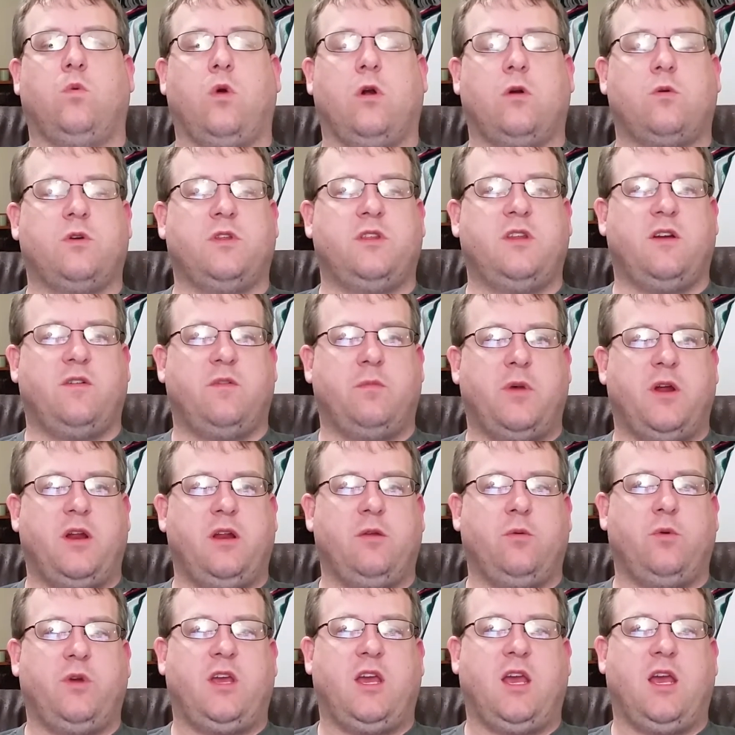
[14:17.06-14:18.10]
work with
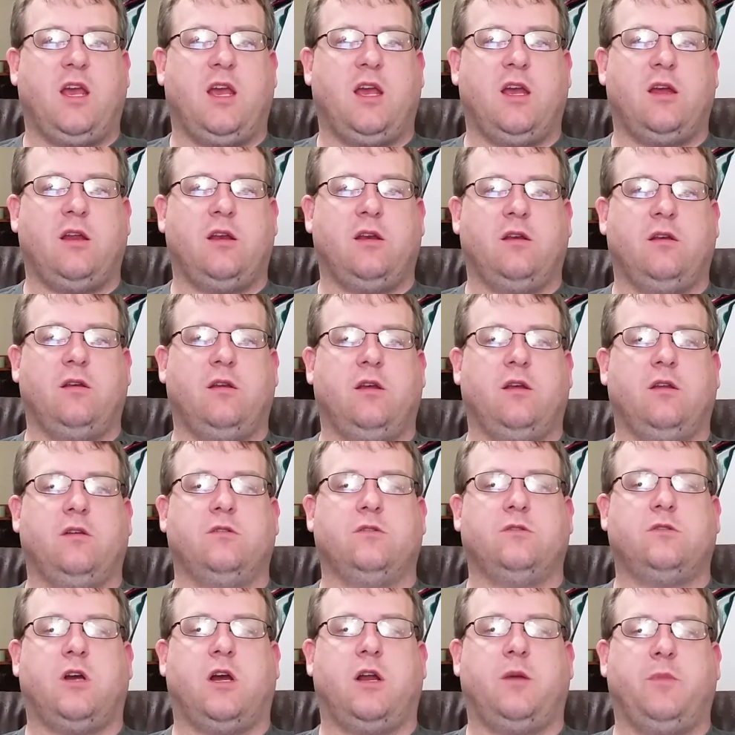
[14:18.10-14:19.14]
everybody that we can
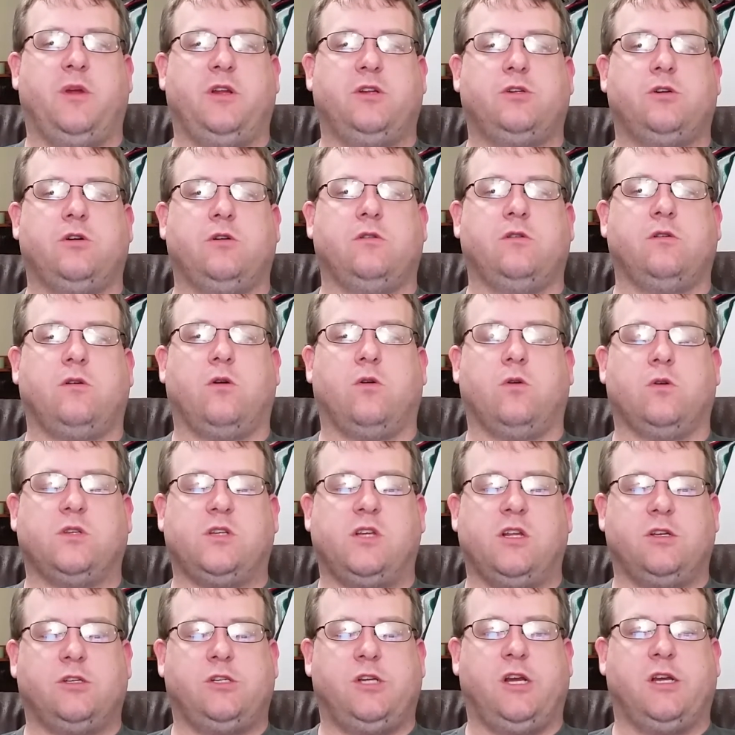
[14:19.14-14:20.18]
and try to make sure the
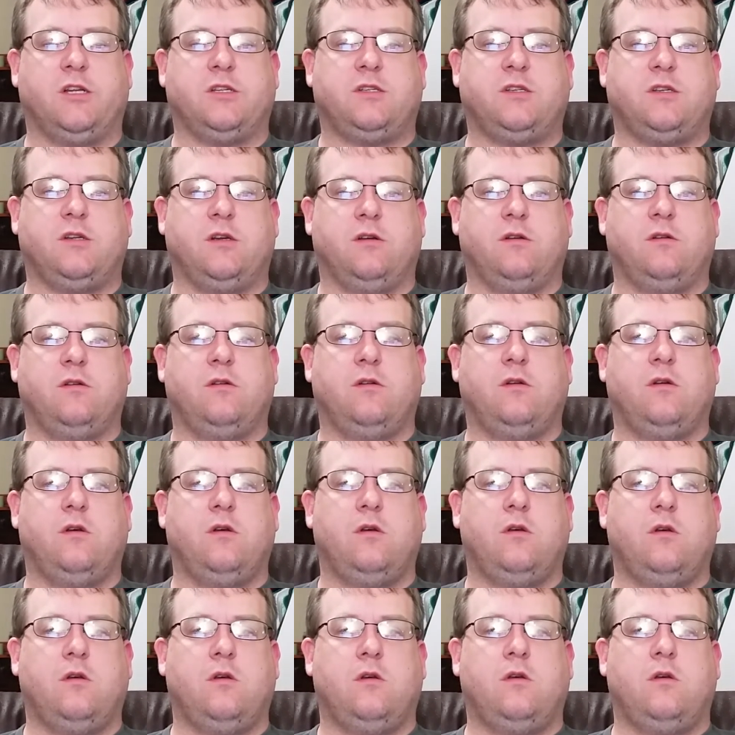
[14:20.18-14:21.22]
girls get a chance to,
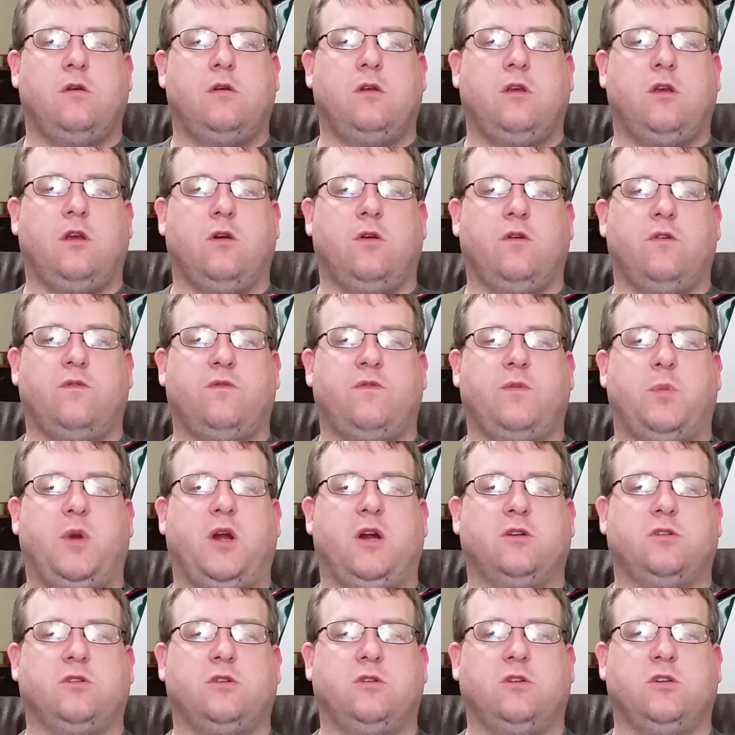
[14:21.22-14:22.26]
if the
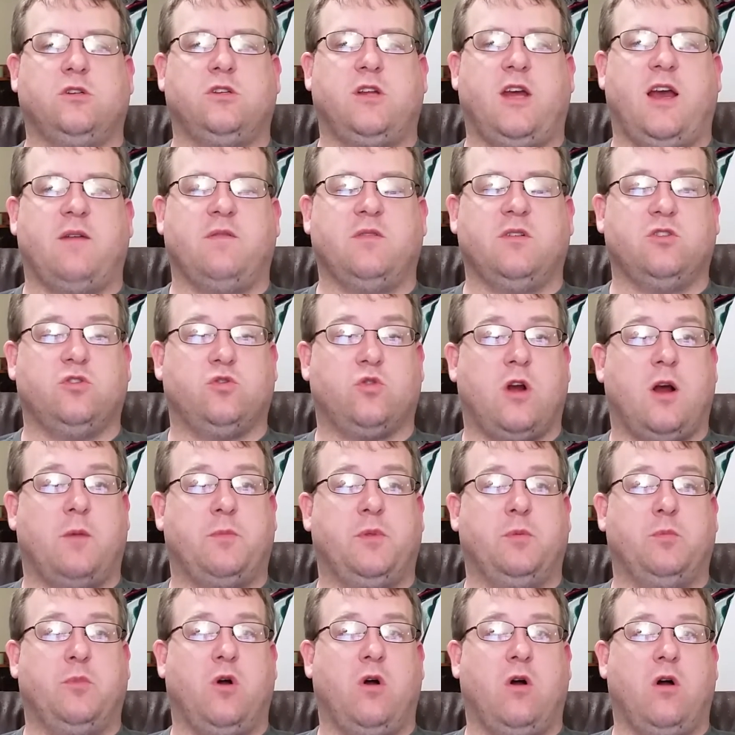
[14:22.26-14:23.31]
parents are just having to
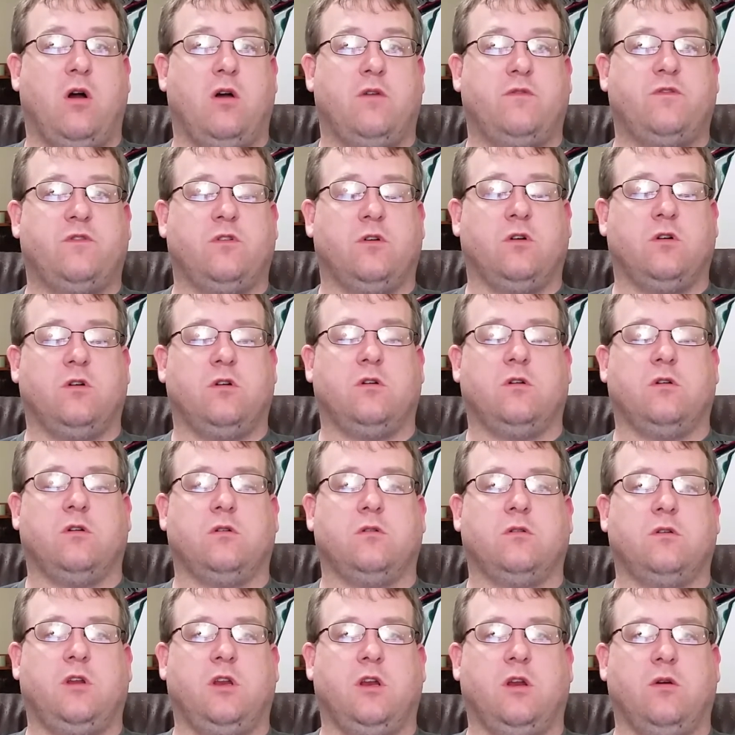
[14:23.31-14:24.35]
drop them off
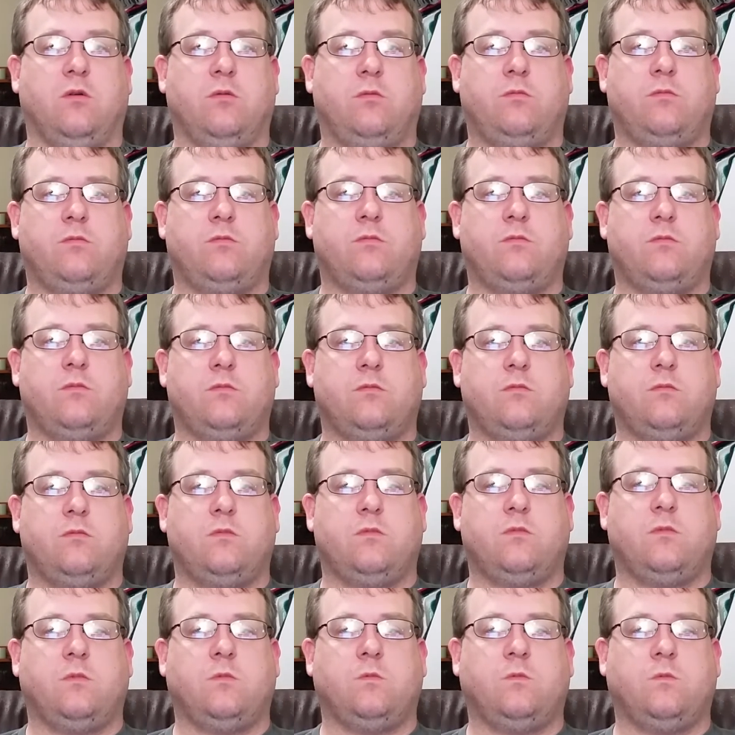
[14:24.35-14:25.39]
or
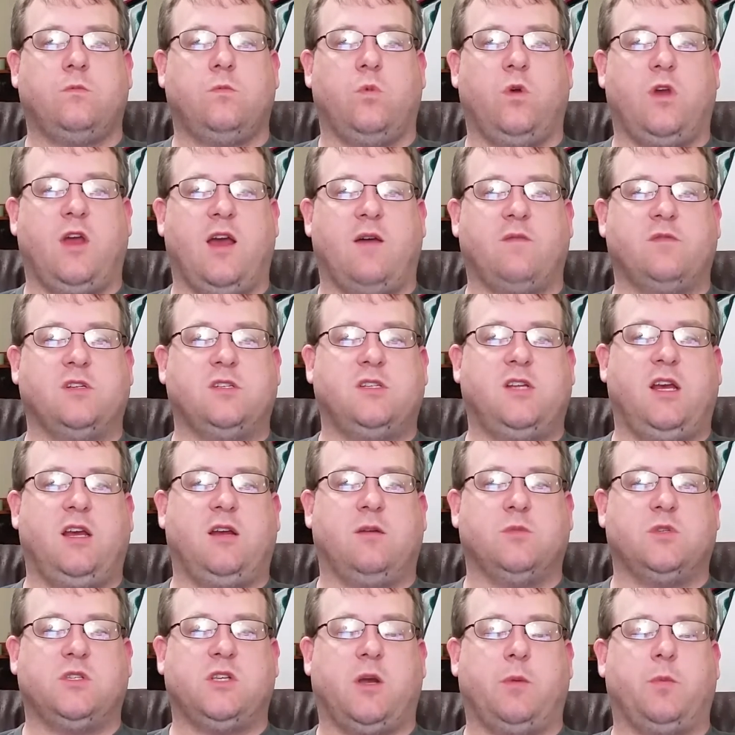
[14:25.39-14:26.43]
we having to
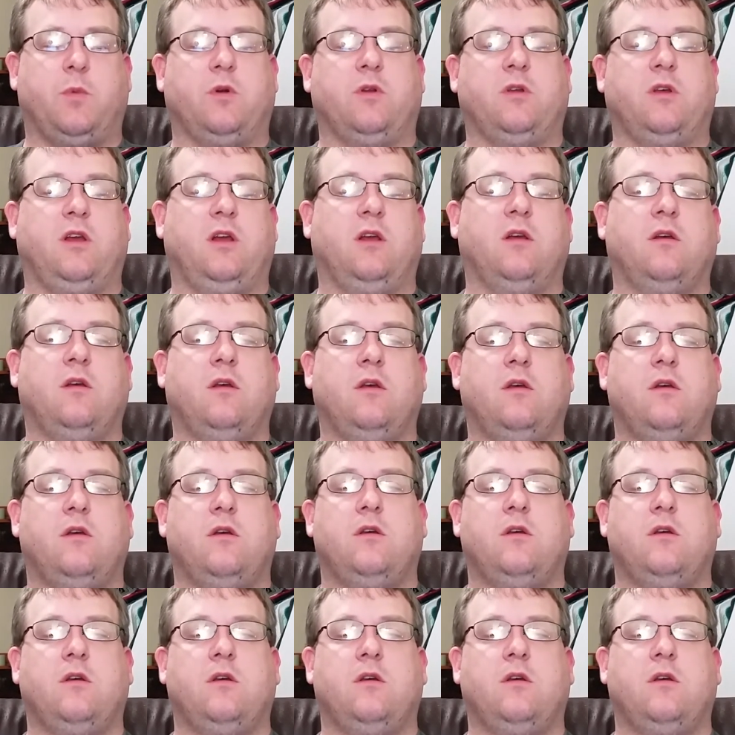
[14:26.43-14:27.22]
take them separately,